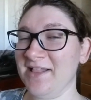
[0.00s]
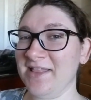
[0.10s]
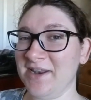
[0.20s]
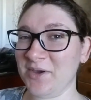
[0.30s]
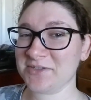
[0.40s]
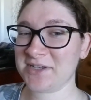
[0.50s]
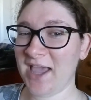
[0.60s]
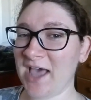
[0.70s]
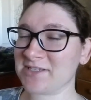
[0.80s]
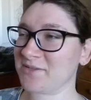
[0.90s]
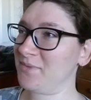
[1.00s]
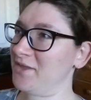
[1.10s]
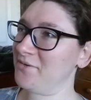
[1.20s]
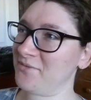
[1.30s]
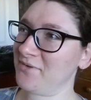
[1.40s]
Then he goes and asks
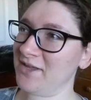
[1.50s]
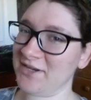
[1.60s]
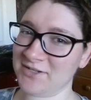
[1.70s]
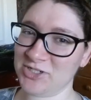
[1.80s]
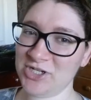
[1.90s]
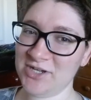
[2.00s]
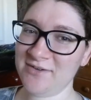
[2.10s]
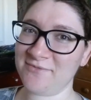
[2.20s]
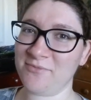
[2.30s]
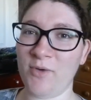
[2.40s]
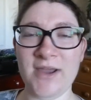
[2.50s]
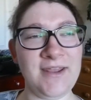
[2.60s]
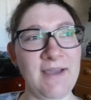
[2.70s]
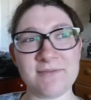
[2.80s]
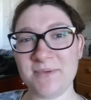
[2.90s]
me in a gif, why do
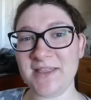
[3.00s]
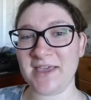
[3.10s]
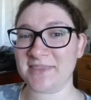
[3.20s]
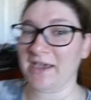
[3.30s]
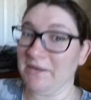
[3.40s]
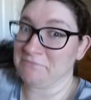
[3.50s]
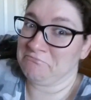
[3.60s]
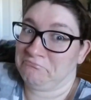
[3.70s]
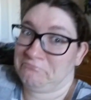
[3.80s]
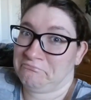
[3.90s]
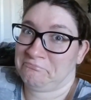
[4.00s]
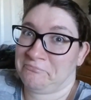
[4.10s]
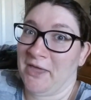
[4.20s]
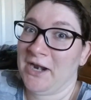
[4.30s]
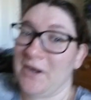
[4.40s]
you have to be like that?
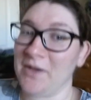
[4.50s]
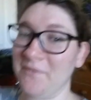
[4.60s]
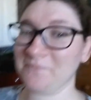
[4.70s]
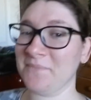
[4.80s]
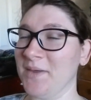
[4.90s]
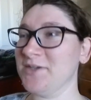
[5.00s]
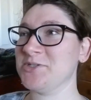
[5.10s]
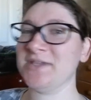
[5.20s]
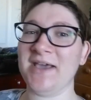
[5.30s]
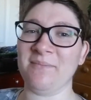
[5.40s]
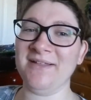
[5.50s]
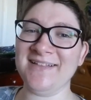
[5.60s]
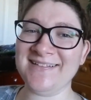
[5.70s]
I don't know. I just am.